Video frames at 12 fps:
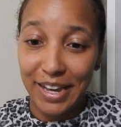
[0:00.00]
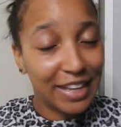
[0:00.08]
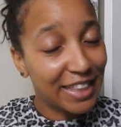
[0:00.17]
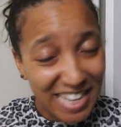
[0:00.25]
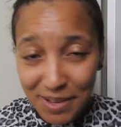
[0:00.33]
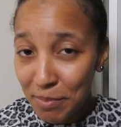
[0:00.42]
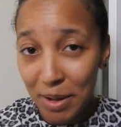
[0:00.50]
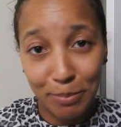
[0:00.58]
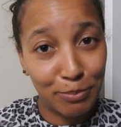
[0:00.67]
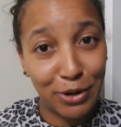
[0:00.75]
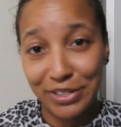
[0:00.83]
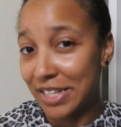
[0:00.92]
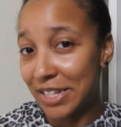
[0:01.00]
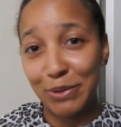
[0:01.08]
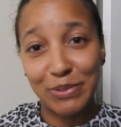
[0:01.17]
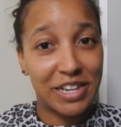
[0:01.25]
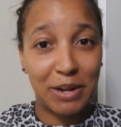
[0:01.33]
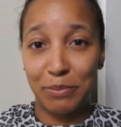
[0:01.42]
I think I'm on
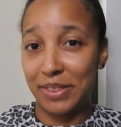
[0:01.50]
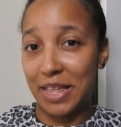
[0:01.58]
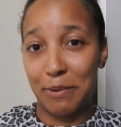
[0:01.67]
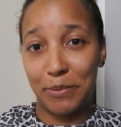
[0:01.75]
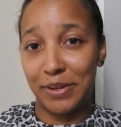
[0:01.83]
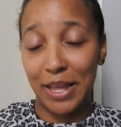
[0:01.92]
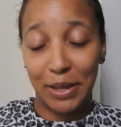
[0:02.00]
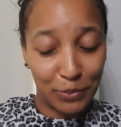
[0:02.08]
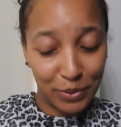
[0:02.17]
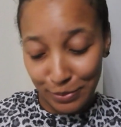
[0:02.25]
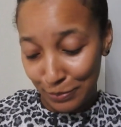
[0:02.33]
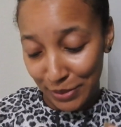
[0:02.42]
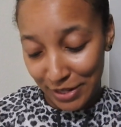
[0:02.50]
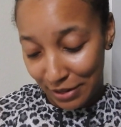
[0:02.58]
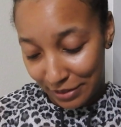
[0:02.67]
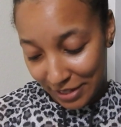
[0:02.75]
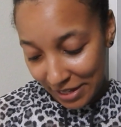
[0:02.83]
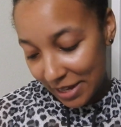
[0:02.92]
Marcelino's side with that one. Like, what do
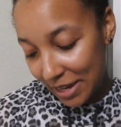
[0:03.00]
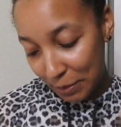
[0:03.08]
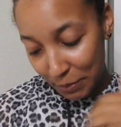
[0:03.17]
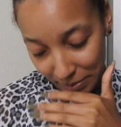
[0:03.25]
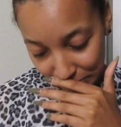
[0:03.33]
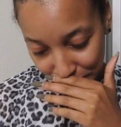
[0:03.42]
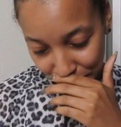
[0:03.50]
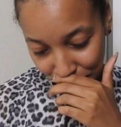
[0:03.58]
y'all think? Anyway,